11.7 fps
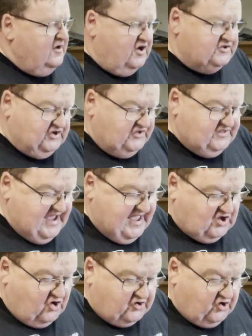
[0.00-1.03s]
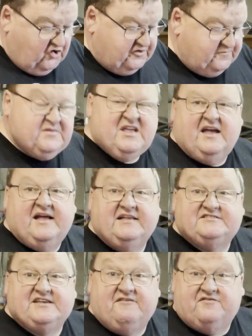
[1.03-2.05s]
I turned the aircon on
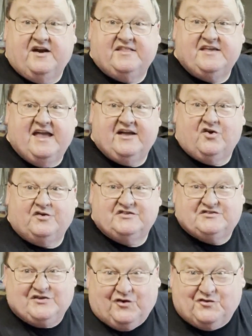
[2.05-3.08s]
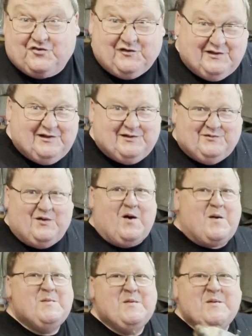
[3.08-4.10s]
and sat in front of the aircon and sulked for a little
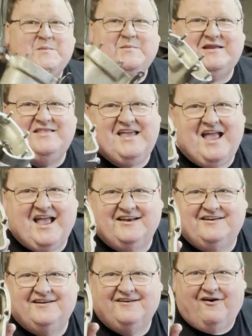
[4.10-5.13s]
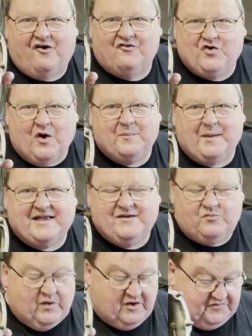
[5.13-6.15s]
while. But in the end, I've got it back
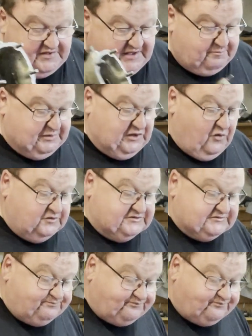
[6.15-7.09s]
in where I think it belongs.